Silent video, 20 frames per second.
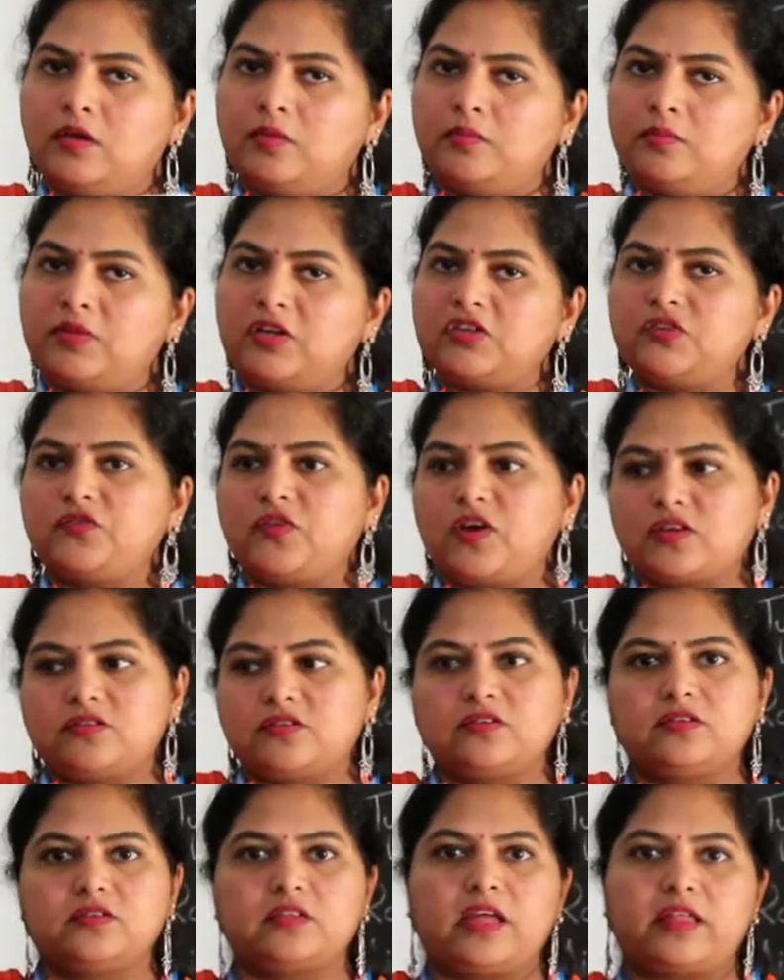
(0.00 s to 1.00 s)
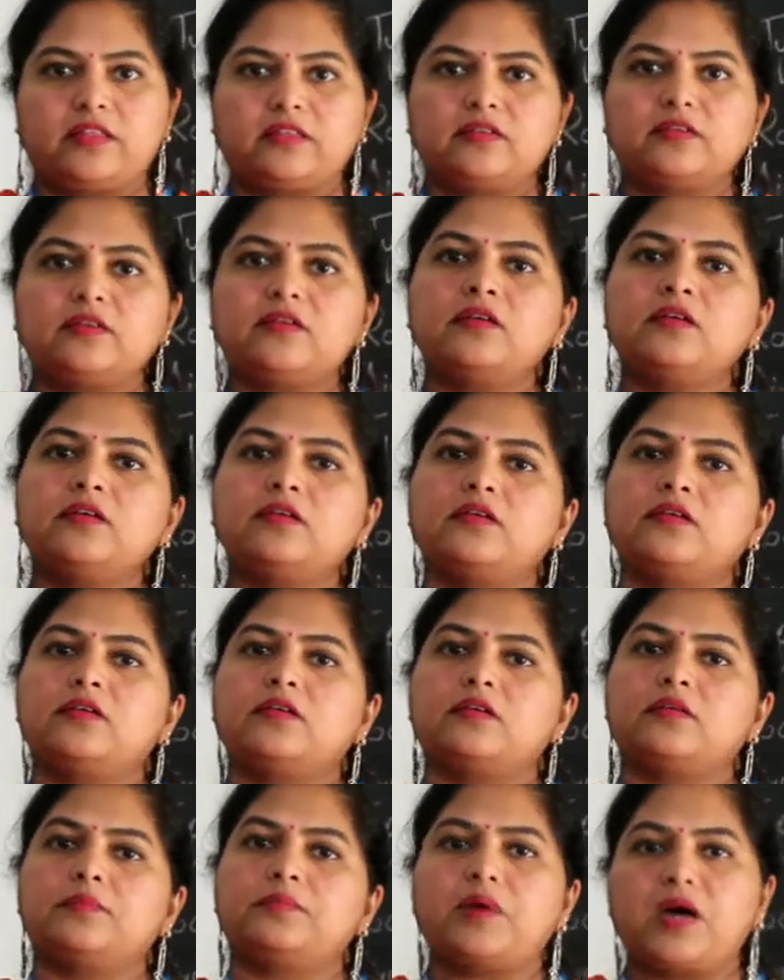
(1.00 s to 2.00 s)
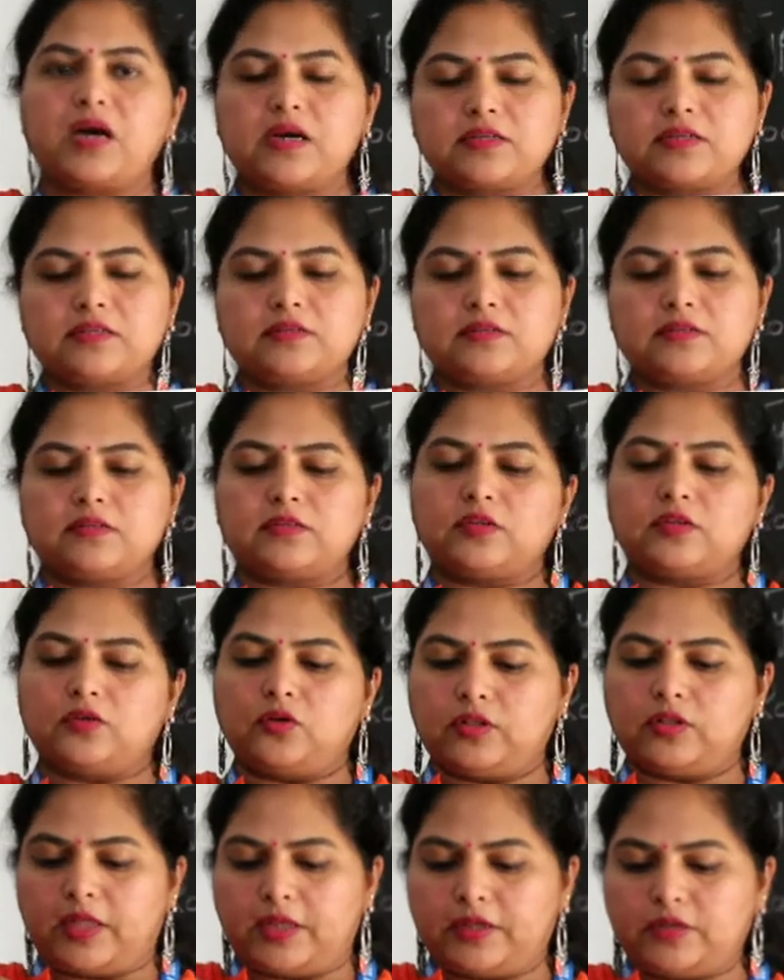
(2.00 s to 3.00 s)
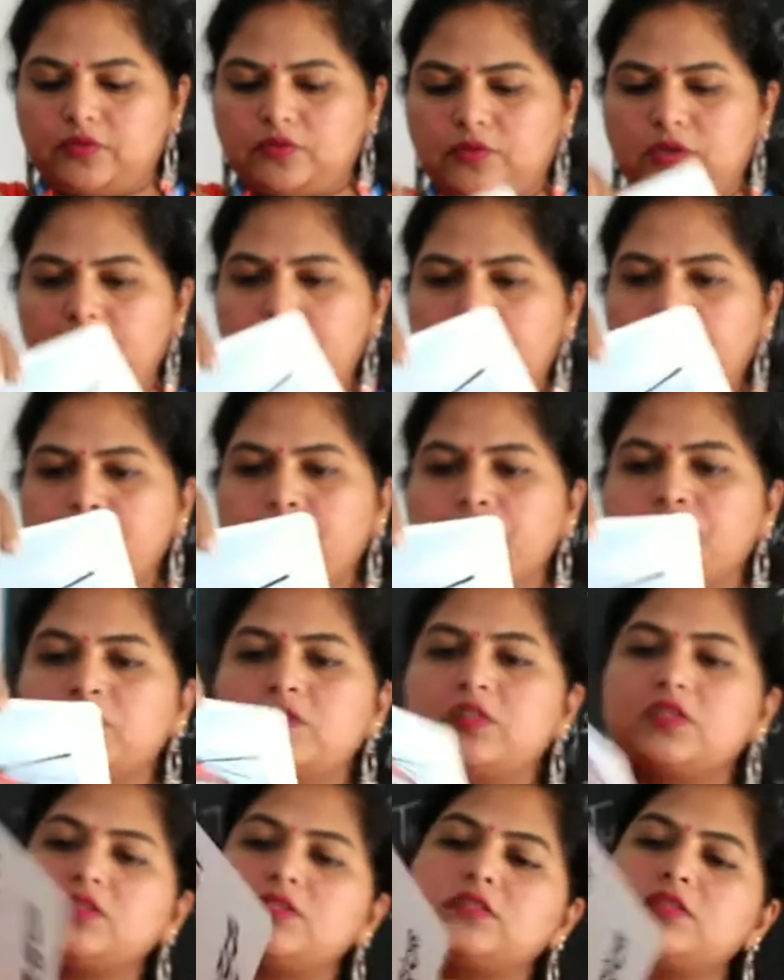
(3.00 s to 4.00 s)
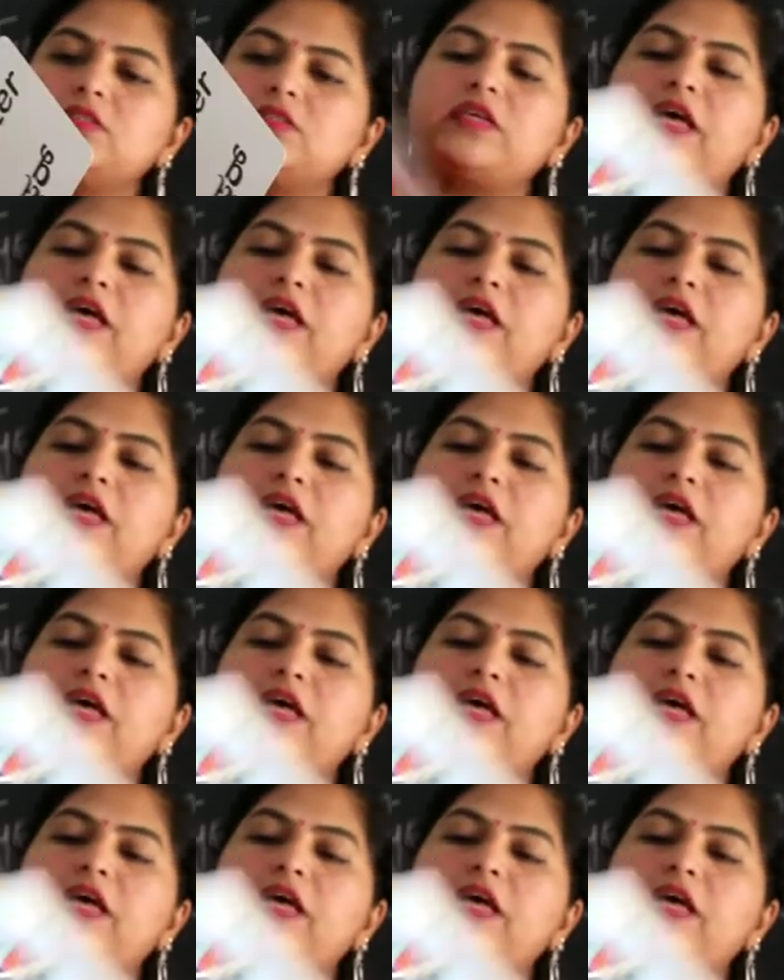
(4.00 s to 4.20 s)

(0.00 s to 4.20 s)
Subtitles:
much faster than the bus and all that. Okay, this is